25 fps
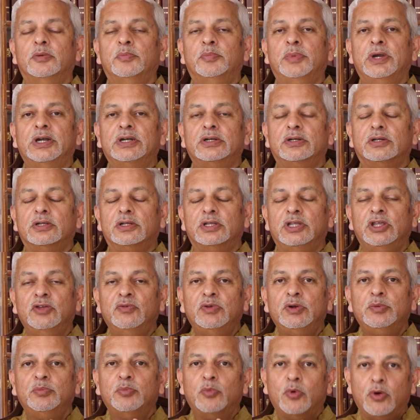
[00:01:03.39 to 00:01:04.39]
But
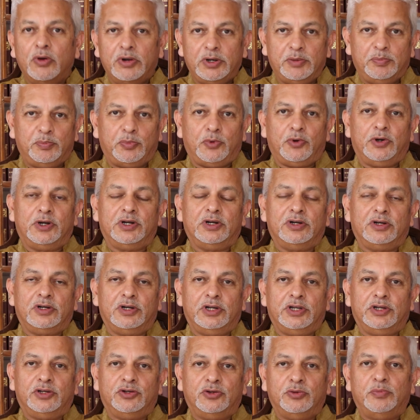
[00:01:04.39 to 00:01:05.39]
even more
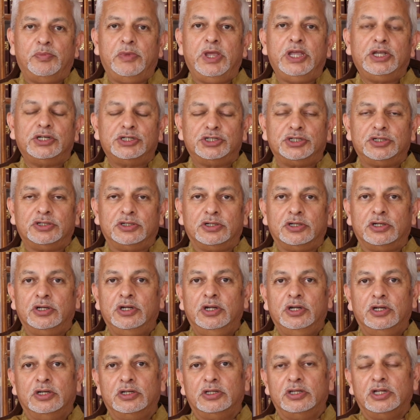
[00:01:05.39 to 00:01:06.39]
importantly, to make sure
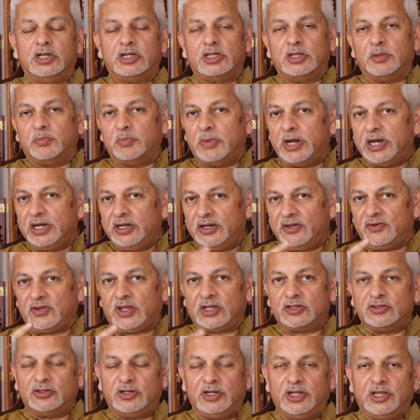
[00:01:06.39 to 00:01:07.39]
that the mind is
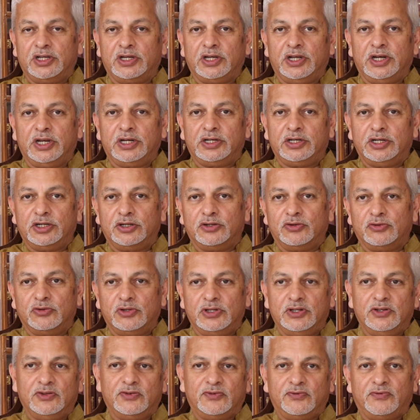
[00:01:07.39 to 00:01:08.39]
actually connected to
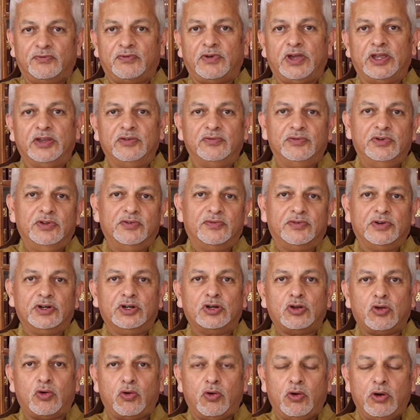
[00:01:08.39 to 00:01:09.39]
these 5
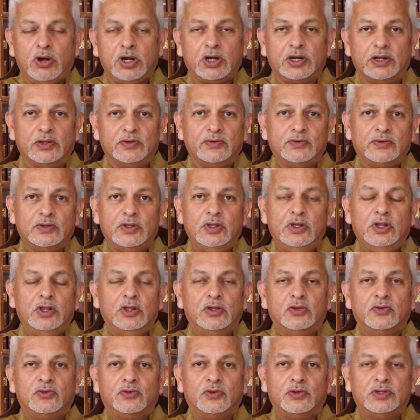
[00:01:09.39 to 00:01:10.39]
different organs
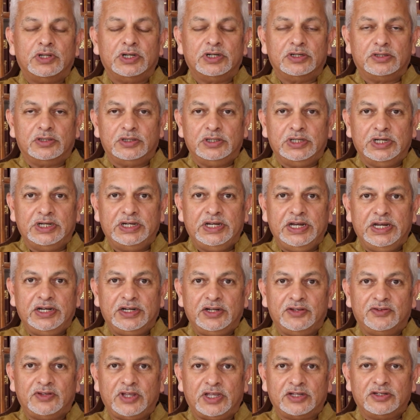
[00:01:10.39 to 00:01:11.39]
so that the data
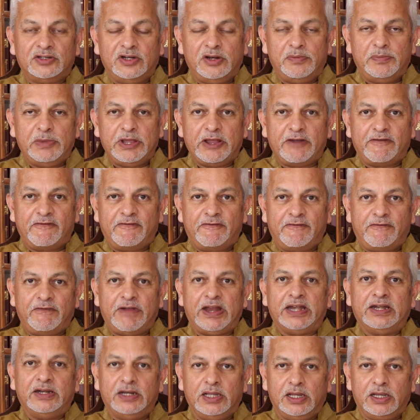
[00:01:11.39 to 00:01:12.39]
is actually being
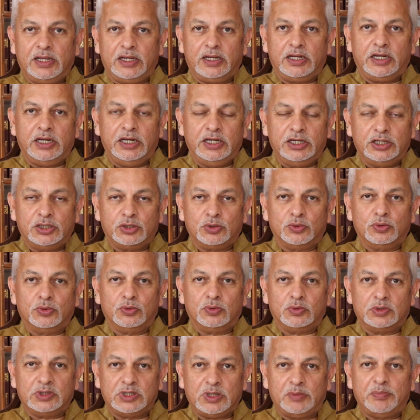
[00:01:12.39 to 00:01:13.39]
fed
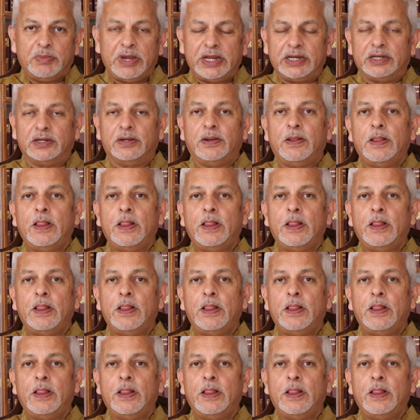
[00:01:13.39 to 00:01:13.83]
into the mind.